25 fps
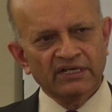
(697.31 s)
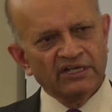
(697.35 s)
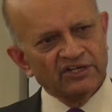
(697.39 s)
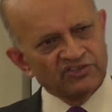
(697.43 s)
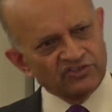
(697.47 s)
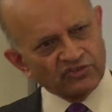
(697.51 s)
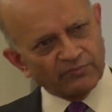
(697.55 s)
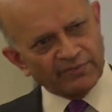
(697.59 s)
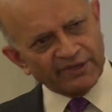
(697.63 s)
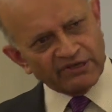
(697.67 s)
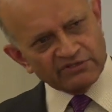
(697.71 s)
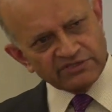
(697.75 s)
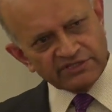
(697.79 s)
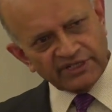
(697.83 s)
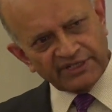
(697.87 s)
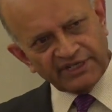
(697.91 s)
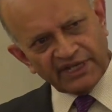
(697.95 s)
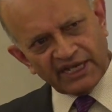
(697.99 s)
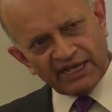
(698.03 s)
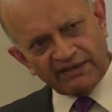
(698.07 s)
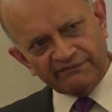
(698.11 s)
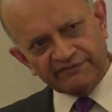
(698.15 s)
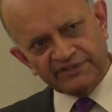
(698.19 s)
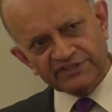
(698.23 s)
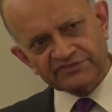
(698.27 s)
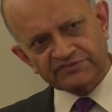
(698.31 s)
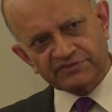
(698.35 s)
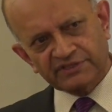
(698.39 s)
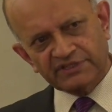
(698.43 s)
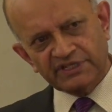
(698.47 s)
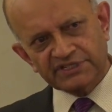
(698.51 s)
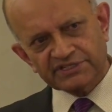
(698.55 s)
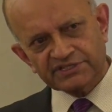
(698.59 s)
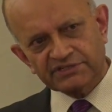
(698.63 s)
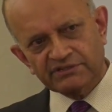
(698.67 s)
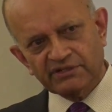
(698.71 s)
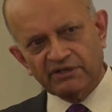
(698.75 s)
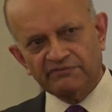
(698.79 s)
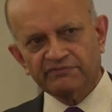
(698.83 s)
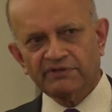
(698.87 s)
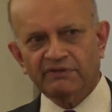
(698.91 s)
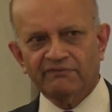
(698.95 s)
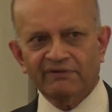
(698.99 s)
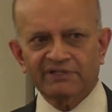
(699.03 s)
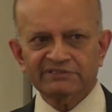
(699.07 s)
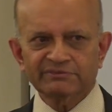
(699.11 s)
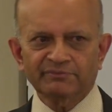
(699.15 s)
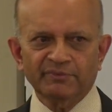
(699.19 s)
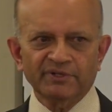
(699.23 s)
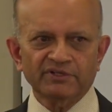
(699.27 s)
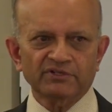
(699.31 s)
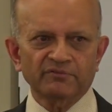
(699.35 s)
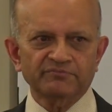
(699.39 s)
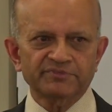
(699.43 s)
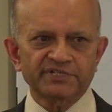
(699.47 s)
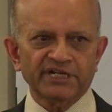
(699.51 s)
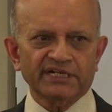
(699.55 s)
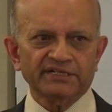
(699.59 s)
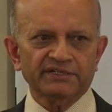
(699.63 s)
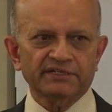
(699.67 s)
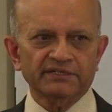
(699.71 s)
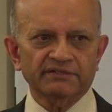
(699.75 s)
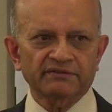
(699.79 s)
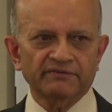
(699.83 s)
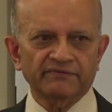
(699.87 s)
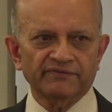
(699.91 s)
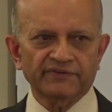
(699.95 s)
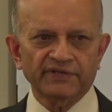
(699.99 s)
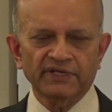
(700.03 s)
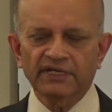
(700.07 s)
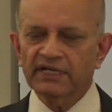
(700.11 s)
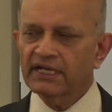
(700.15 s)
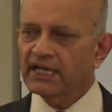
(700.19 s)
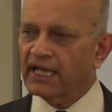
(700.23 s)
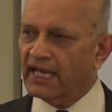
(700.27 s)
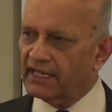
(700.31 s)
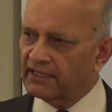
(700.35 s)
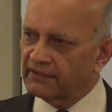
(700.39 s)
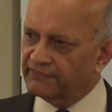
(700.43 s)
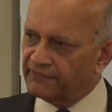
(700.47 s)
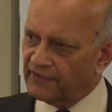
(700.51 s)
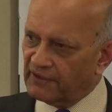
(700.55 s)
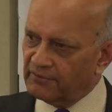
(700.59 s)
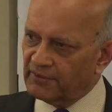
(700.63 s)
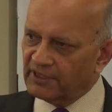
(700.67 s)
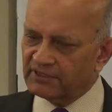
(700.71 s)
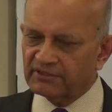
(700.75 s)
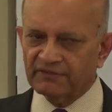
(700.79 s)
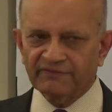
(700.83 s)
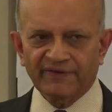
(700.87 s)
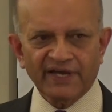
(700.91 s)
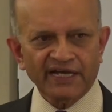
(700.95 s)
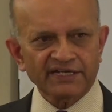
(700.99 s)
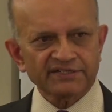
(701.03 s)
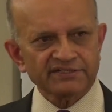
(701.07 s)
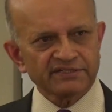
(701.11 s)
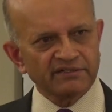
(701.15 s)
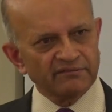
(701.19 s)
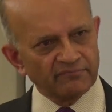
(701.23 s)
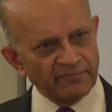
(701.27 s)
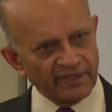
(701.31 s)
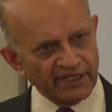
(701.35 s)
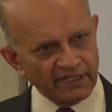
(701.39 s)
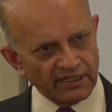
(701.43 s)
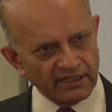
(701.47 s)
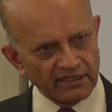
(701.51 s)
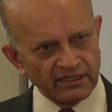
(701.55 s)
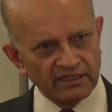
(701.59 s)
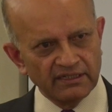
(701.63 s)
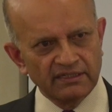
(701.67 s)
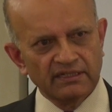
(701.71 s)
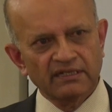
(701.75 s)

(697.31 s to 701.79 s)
So we already have this tradition of development objectives and affirmative action being